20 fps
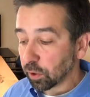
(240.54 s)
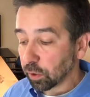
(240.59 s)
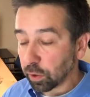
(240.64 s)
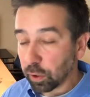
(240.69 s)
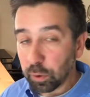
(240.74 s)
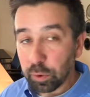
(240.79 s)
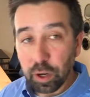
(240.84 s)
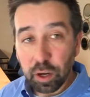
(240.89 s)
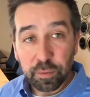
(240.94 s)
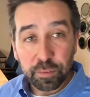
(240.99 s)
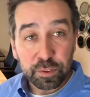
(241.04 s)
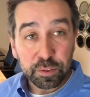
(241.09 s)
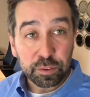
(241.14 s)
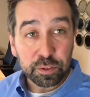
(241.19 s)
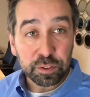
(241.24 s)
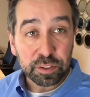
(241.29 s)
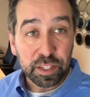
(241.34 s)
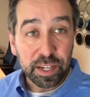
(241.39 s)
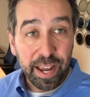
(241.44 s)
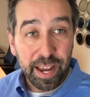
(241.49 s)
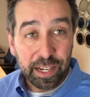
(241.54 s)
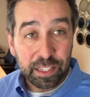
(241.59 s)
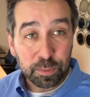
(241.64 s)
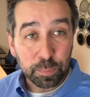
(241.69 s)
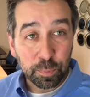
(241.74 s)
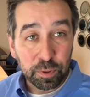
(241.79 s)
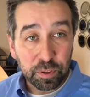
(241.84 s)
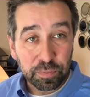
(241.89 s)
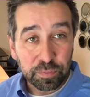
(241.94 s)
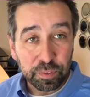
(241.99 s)
your loan officer is an
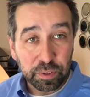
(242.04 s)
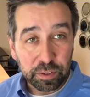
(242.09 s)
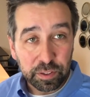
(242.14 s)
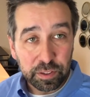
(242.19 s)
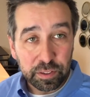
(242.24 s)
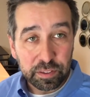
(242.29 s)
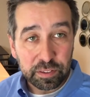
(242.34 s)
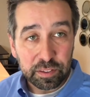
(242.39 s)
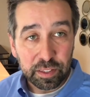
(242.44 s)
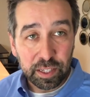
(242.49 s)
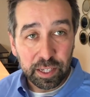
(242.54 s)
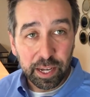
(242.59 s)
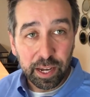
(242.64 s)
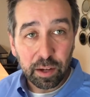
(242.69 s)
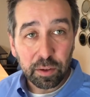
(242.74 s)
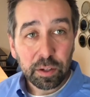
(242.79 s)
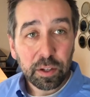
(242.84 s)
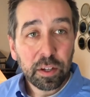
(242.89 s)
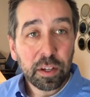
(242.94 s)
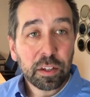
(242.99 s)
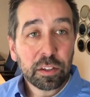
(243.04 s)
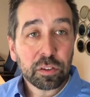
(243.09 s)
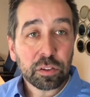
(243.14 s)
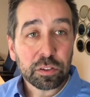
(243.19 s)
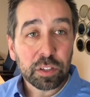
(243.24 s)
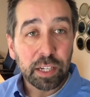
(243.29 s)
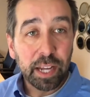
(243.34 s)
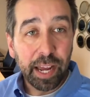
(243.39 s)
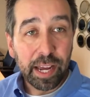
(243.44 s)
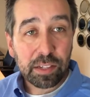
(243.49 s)
expert at filling this thing out. So
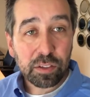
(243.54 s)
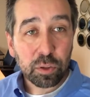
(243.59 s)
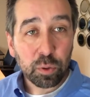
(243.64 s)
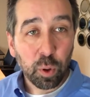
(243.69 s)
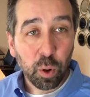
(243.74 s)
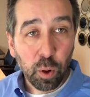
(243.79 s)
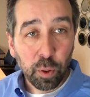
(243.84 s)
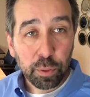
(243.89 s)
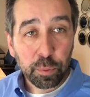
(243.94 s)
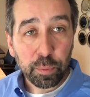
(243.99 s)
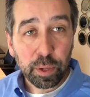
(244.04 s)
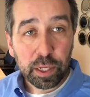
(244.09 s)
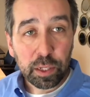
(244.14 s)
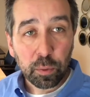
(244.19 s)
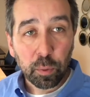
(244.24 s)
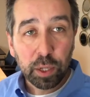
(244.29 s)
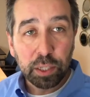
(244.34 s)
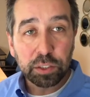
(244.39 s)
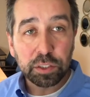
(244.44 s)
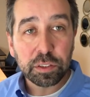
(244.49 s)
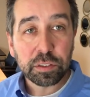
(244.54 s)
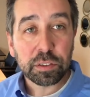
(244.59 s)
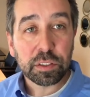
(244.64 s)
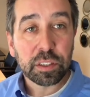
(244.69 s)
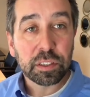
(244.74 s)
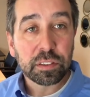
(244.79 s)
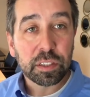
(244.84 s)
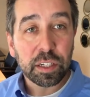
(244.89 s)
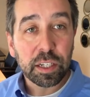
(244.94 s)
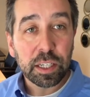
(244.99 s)
he's going to ask you all the right questions
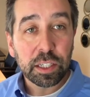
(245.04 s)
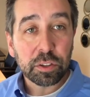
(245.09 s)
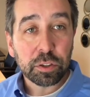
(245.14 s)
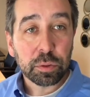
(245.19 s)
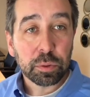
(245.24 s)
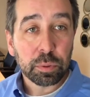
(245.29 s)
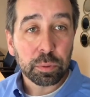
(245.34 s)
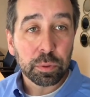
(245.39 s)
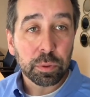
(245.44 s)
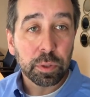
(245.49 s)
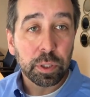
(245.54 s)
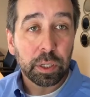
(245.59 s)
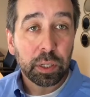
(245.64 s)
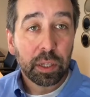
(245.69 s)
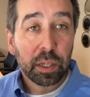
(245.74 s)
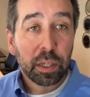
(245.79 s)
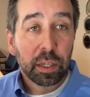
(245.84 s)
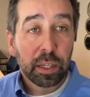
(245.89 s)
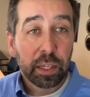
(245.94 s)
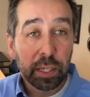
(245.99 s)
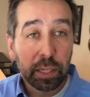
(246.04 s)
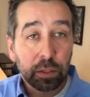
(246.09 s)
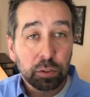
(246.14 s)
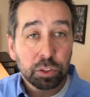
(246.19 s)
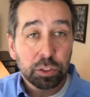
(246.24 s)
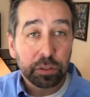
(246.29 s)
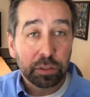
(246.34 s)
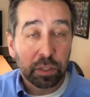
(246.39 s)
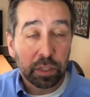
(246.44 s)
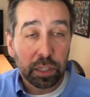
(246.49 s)
and he's going to get you through it. He or
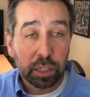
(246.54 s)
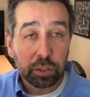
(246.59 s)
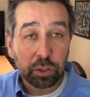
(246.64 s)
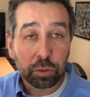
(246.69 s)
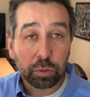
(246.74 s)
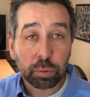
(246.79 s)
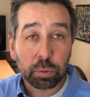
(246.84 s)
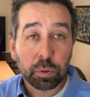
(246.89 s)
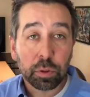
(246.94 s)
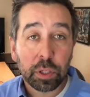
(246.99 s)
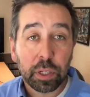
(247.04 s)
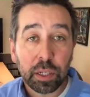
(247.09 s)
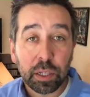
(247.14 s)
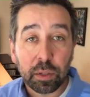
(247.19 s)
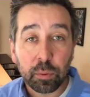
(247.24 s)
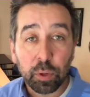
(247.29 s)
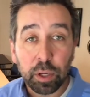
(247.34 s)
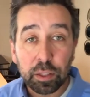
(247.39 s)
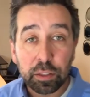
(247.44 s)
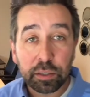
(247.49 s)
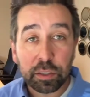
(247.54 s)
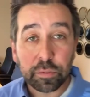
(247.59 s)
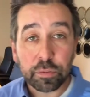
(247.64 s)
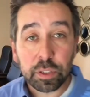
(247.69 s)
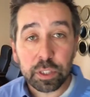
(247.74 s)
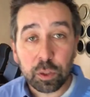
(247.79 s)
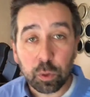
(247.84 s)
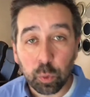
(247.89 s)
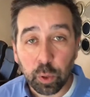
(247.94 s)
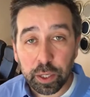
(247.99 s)
she's going to get you through it in a
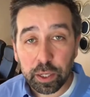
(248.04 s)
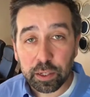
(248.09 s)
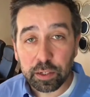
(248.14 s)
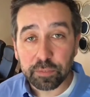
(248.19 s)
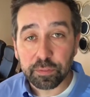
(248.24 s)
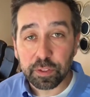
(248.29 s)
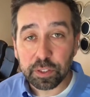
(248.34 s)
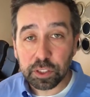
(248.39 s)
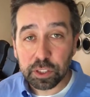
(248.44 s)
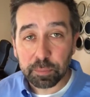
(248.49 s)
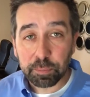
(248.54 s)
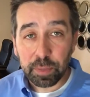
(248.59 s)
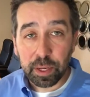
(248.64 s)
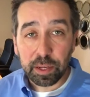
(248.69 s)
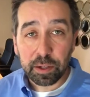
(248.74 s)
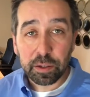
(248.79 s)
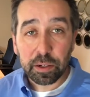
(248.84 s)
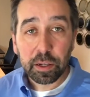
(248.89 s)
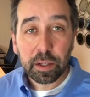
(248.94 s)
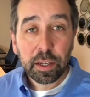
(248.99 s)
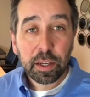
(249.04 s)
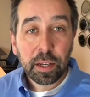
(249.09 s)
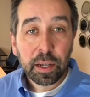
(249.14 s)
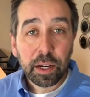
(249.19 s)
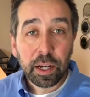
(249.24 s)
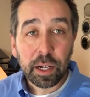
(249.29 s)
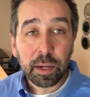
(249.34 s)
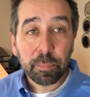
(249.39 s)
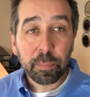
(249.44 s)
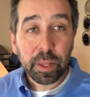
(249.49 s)
relatively quick and efficient manner.
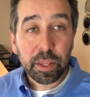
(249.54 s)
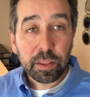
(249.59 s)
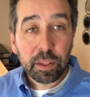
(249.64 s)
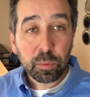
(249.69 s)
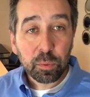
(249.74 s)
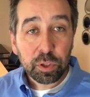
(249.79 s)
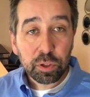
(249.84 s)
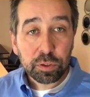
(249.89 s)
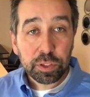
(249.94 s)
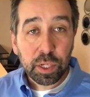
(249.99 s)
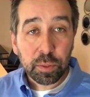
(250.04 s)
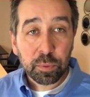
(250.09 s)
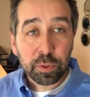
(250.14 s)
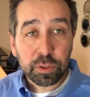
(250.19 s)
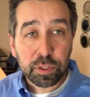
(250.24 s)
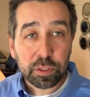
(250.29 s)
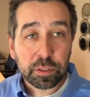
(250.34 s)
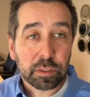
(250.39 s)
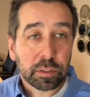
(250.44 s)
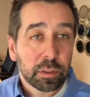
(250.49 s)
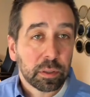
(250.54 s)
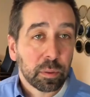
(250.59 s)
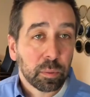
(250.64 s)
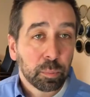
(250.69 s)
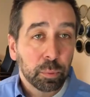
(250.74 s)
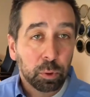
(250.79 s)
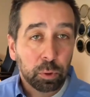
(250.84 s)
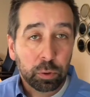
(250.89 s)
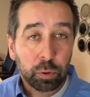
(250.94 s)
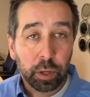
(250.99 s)
And then when you're done with this,
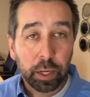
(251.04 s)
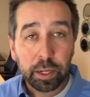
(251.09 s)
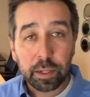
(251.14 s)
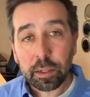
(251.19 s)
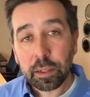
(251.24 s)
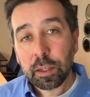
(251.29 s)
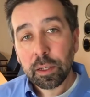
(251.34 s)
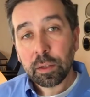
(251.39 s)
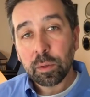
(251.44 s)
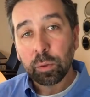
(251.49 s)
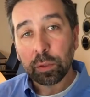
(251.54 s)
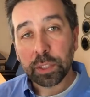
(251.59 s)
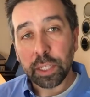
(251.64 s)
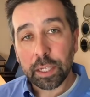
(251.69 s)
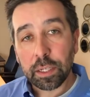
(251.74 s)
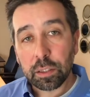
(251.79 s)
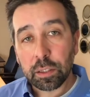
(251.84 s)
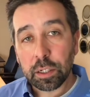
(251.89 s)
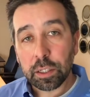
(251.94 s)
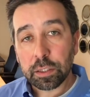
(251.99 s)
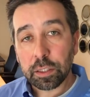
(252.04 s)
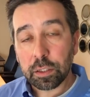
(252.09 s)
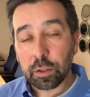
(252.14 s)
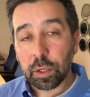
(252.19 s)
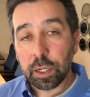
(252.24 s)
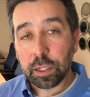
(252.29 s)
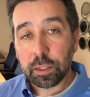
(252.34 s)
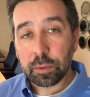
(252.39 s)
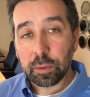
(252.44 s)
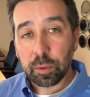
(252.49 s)
pull credit. We'll take a look at the
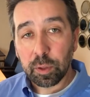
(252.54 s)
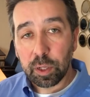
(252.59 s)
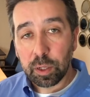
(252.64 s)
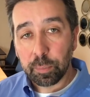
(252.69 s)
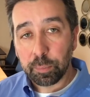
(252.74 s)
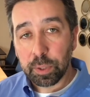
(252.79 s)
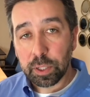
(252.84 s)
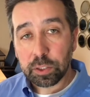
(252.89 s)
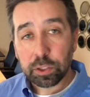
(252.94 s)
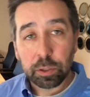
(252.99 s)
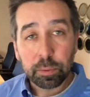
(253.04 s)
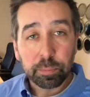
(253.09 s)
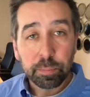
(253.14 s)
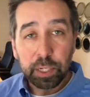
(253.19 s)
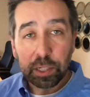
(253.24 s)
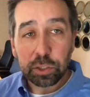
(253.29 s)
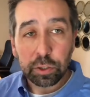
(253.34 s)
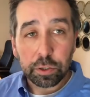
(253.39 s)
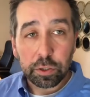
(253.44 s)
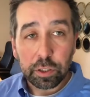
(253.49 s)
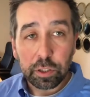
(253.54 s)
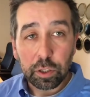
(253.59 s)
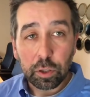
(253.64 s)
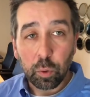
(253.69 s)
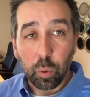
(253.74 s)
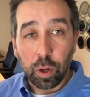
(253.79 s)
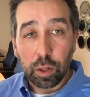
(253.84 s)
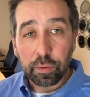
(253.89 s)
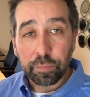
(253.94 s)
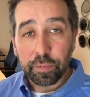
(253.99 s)
credit picture, make sure that you
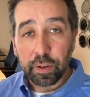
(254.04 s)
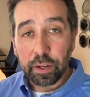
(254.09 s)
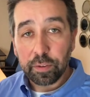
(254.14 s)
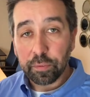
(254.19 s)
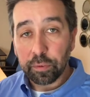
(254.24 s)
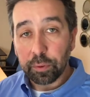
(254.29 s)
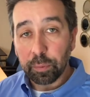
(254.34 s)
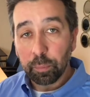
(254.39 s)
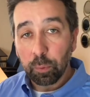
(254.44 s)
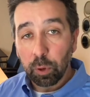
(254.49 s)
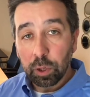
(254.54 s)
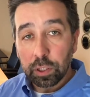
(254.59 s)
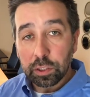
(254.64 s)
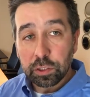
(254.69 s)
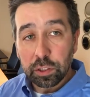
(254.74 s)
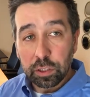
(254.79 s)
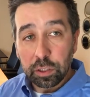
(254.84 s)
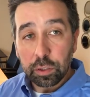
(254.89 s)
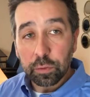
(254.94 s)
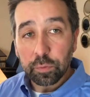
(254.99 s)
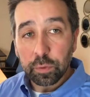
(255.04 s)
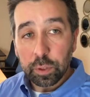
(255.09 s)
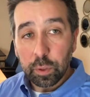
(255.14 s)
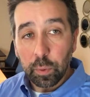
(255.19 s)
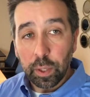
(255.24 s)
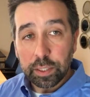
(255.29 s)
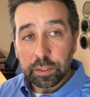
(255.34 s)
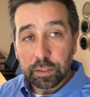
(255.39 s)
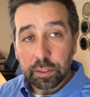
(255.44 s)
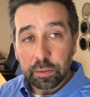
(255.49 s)
qualify for the mortgage that you've
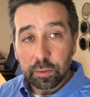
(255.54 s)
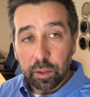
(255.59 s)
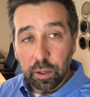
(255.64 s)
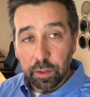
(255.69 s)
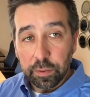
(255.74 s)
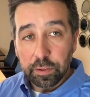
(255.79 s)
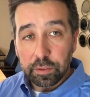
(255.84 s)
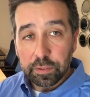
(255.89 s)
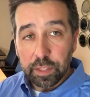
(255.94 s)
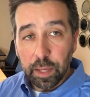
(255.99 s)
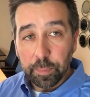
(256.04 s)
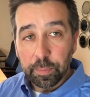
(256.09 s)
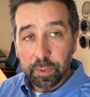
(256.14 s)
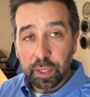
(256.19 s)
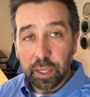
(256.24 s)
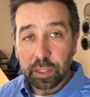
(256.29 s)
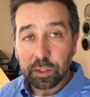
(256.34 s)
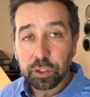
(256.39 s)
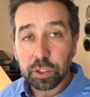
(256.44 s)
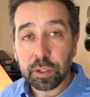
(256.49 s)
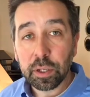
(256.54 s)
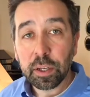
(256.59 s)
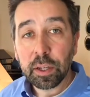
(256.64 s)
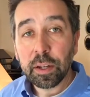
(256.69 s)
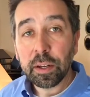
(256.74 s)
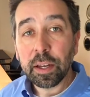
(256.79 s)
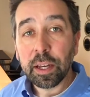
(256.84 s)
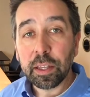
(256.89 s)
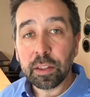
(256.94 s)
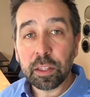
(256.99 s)
requested on this application,
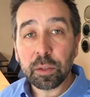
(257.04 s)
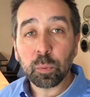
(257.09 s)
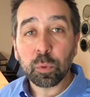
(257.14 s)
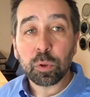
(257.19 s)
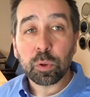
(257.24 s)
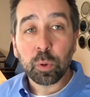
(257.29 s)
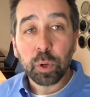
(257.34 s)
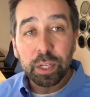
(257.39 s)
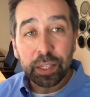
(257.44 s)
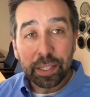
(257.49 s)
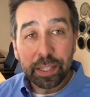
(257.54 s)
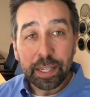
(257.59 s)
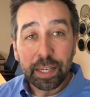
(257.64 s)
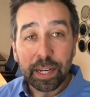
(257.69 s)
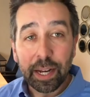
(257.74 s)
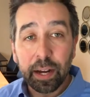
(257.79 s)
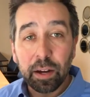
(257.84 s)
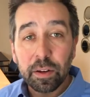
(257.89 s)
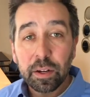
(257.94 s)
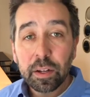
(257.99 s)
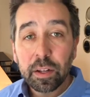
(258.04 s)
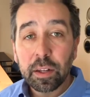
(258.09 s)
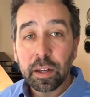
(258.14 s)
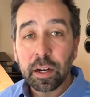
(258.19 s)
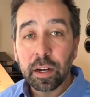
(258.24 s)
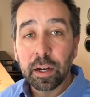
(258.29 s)
and then we'll quickly get out,